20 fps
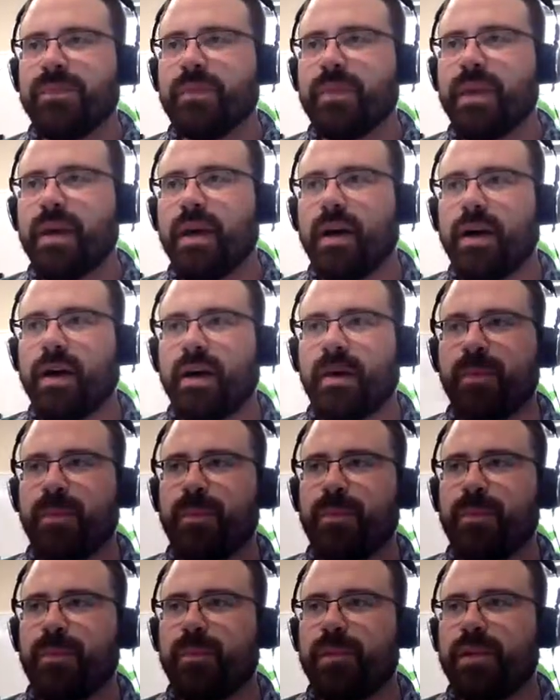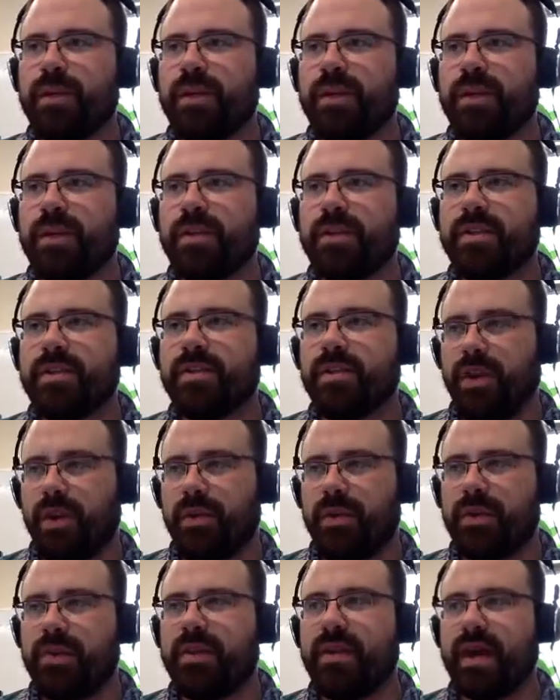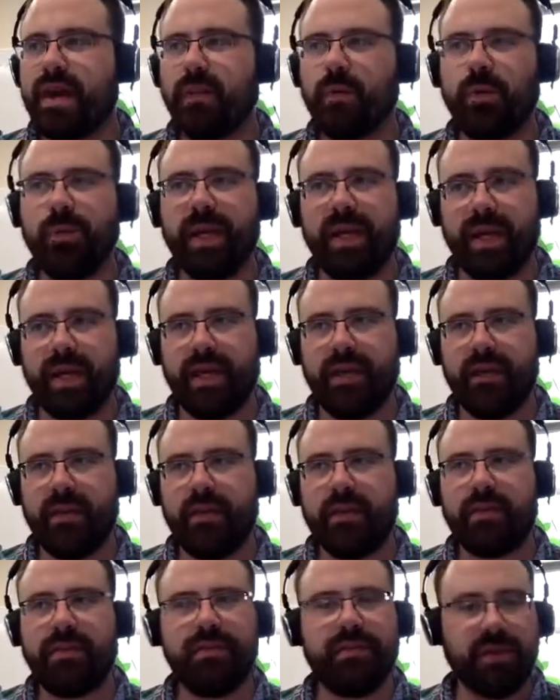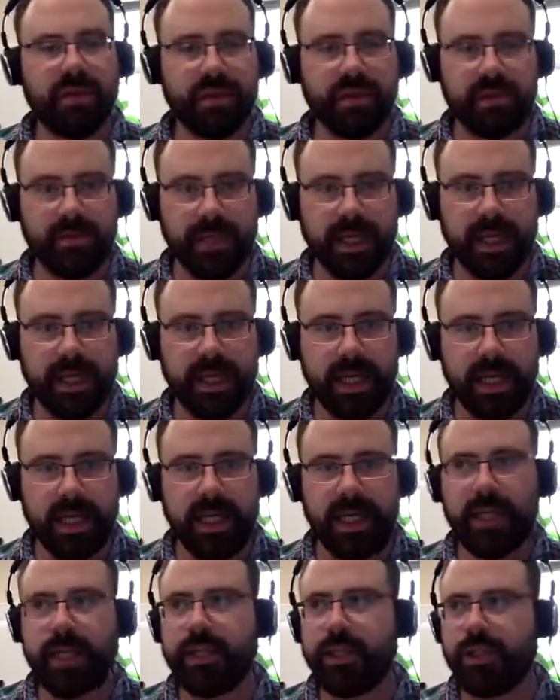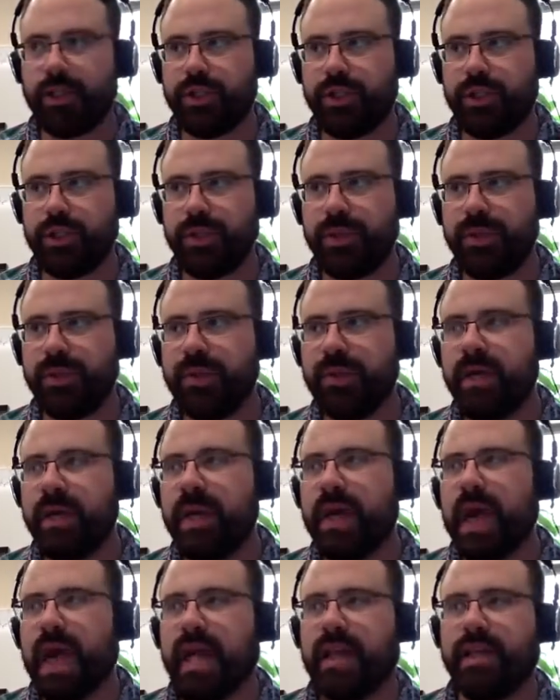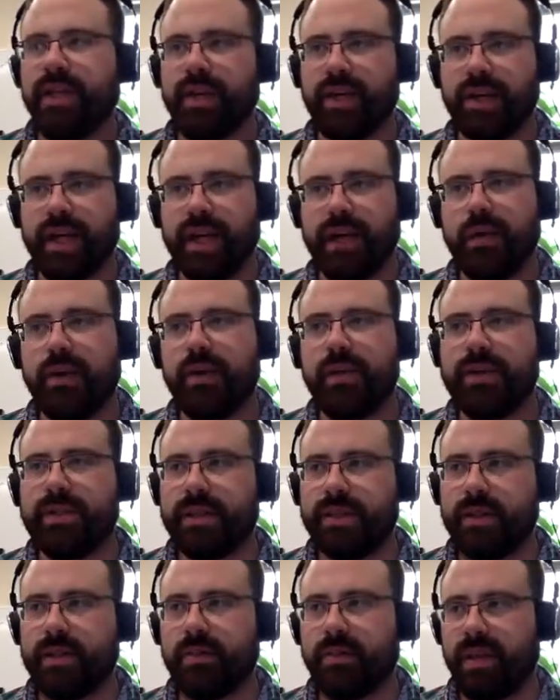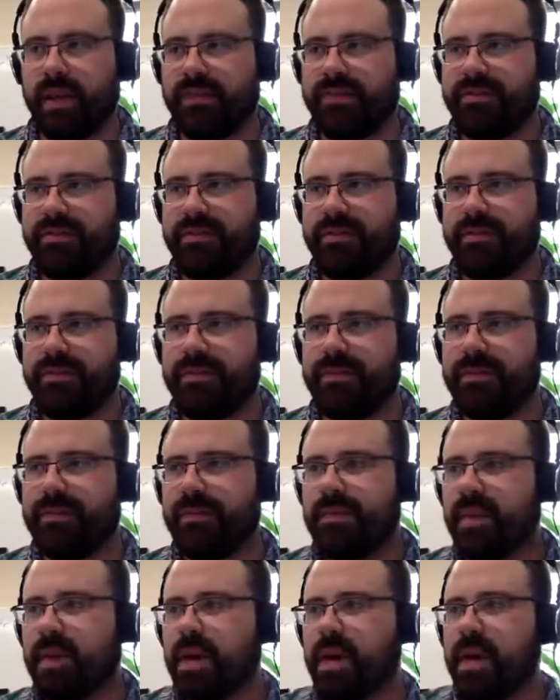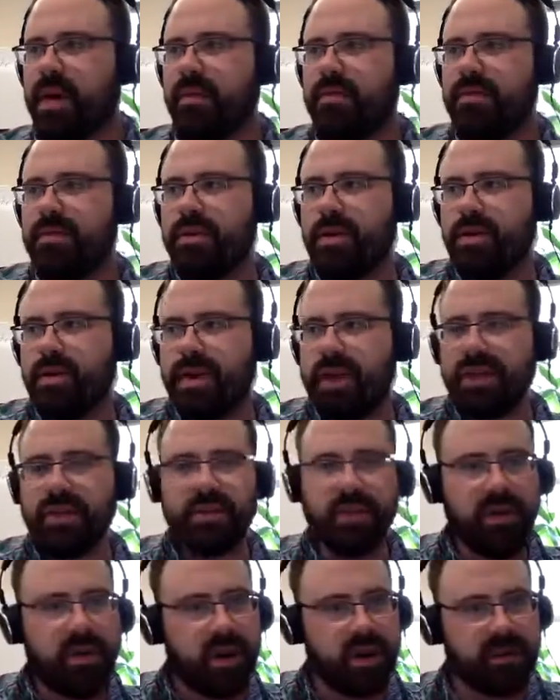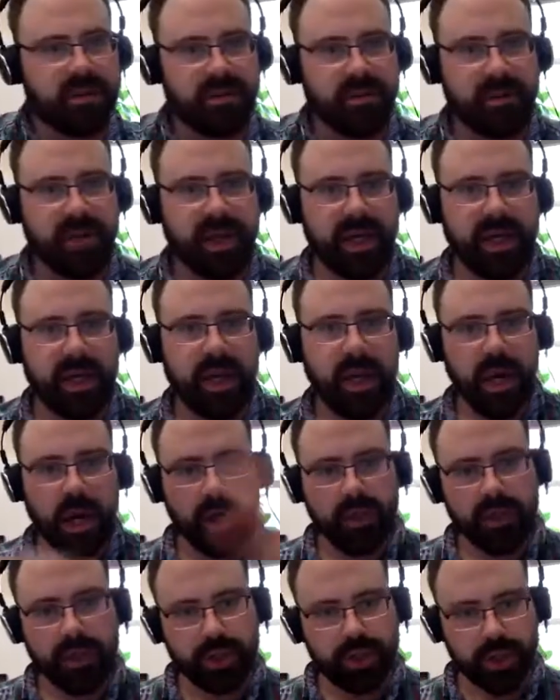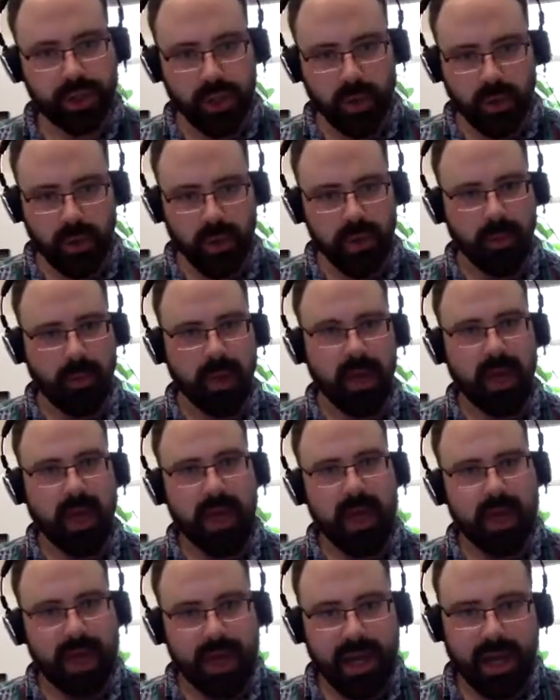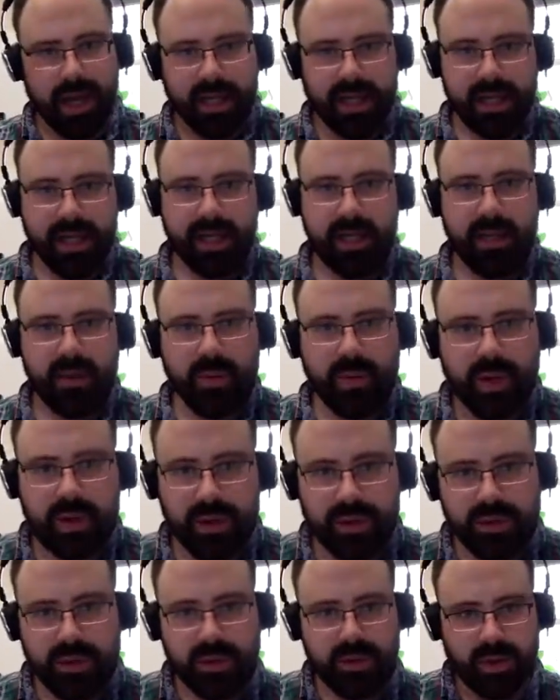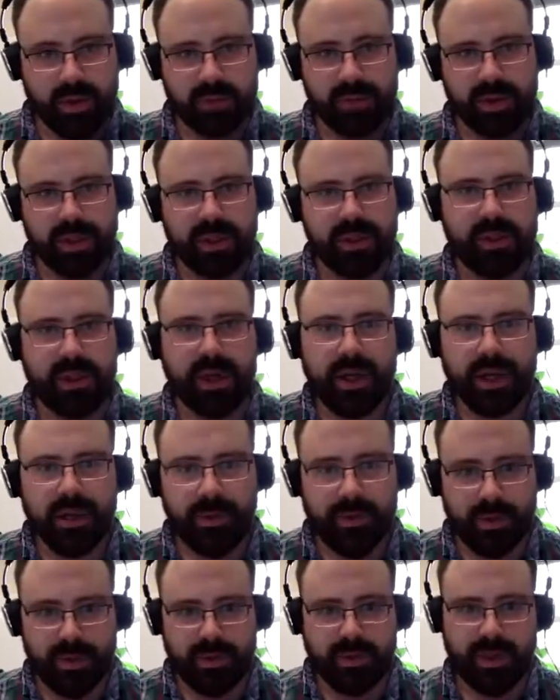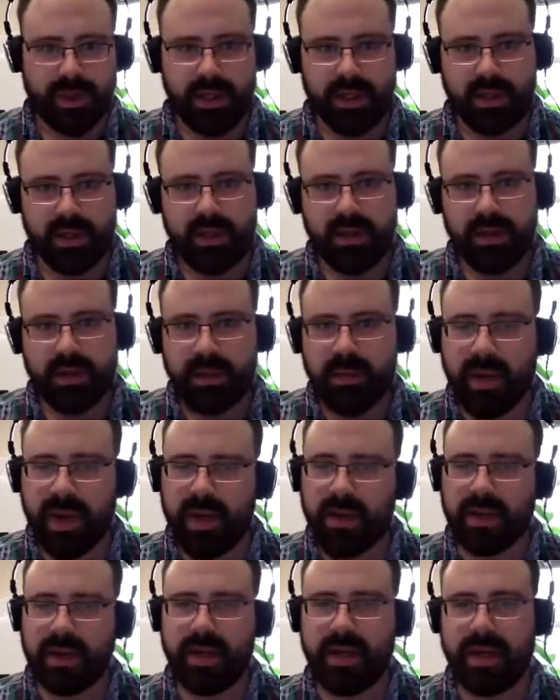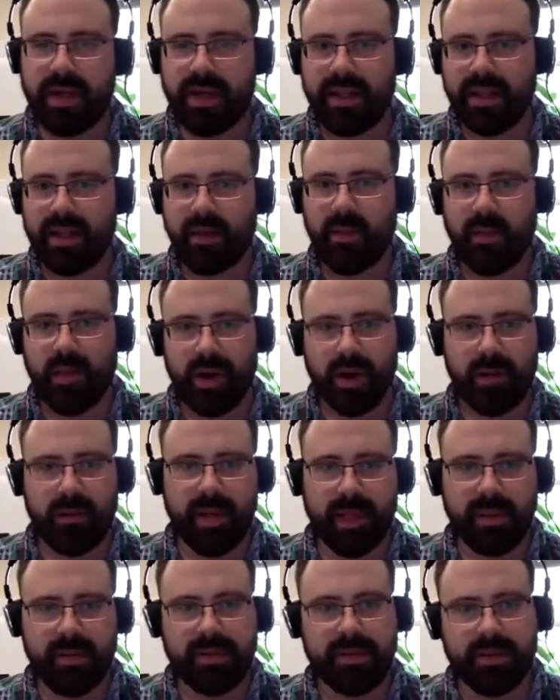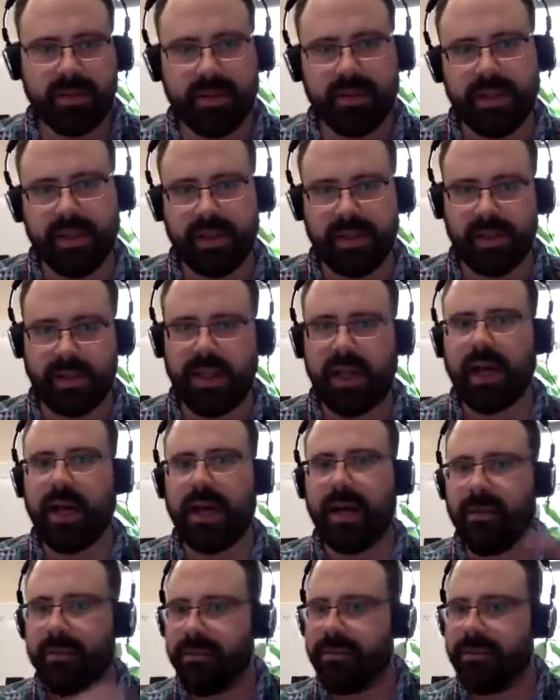So that will begin on the first Monday in June at the Cookout on Cedar Bluff. No need to RSVP. Just show up and get one of those scrumptious milkshakes. Apparently, I think watermelon starts in July.